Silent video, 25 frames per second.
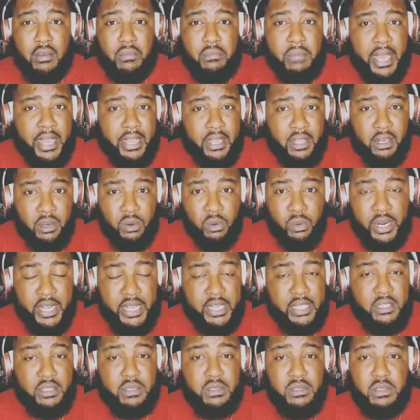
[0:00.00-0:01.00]
make an
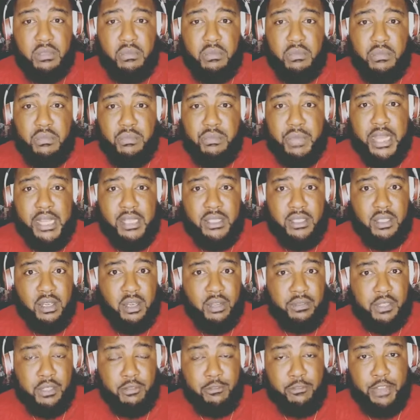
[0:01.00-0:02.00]
arrest based
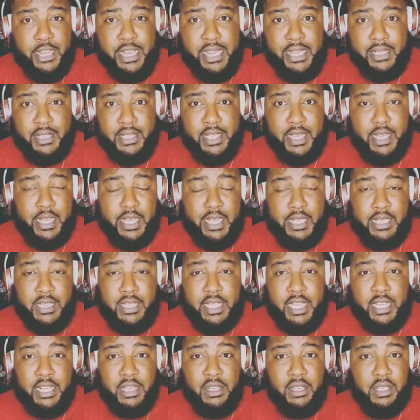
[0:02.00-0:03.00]
off the fact that
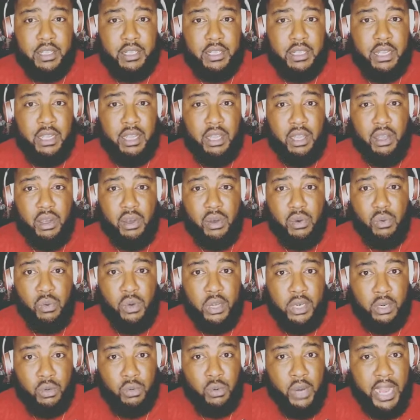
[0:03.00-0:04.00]
they didn't
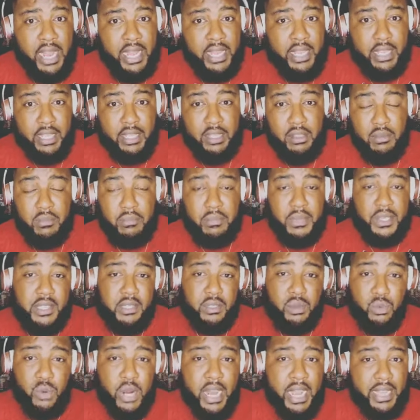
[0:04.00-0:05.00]
want to riot,
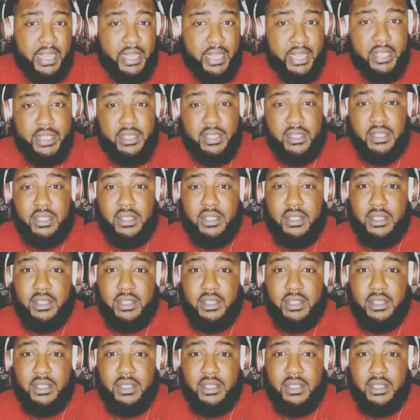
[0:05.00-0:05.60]
but the riot